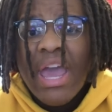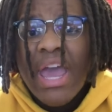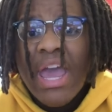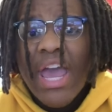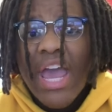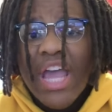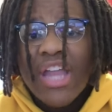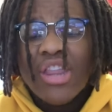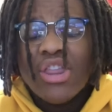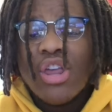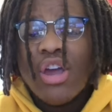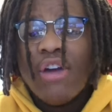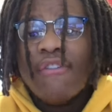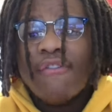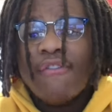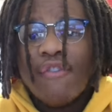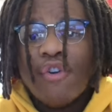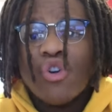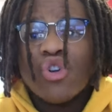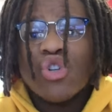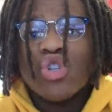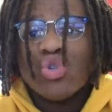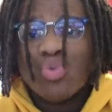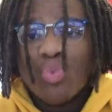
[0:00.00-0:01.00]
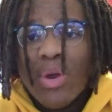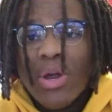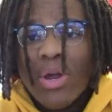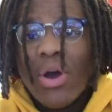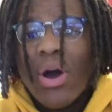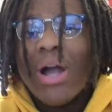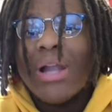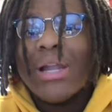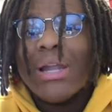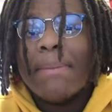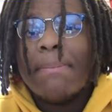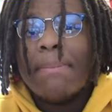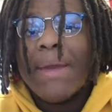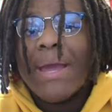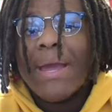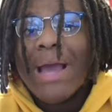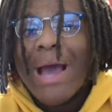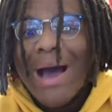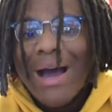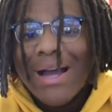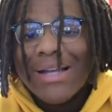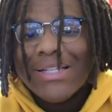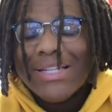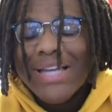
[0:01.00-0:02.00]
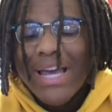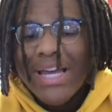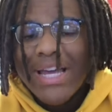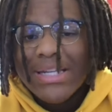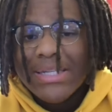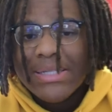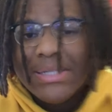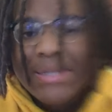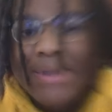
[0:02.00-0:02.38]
in their first real Olympic contest.